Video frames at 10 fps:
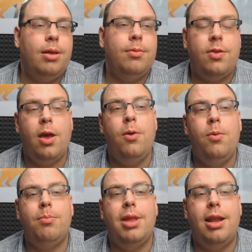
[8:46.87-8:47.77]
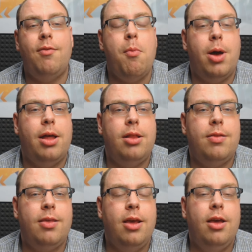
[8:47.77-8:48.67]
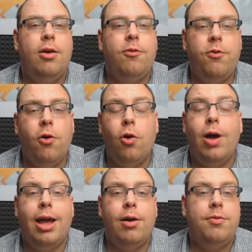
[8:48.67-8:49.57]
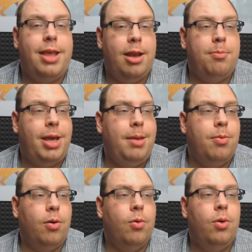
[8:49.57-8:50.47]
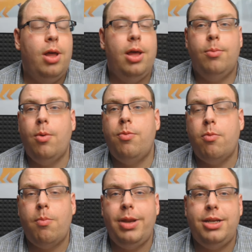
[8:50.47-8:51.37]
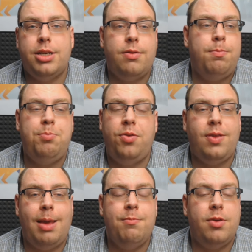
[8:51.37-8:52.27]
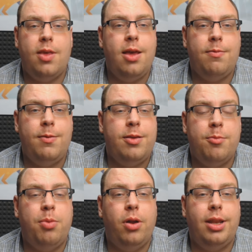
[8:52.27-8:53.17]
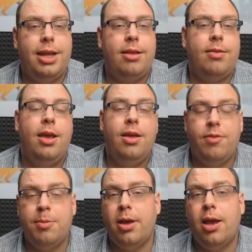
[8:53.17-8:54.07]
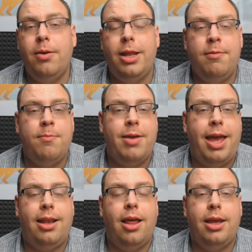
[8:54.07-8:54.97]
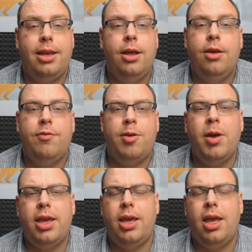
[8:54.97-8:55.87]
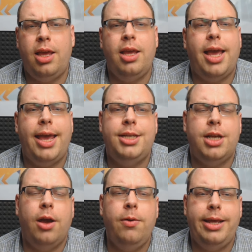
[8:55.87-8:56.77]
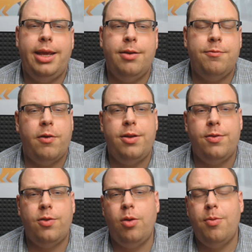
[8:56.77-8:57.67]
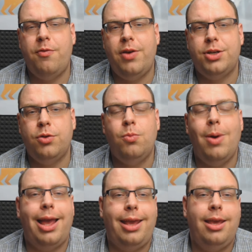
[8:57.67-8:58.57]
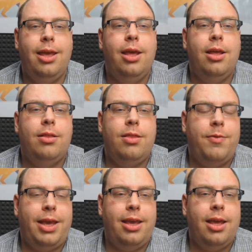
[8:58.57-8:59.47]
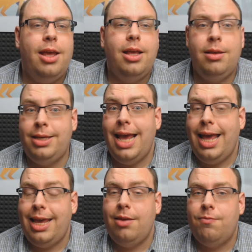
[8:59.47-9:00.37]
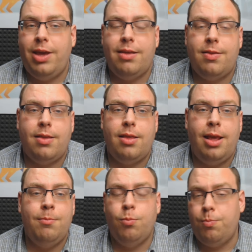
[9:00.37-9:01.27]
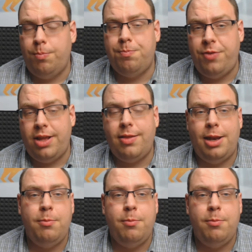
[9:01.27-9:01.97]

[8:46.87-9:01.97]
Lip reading: So, in other words, 4 out of 10 people will probably just skim the surface of politics. They might only read the headline. They might engage only in a very superficial way to think, yay, this fits in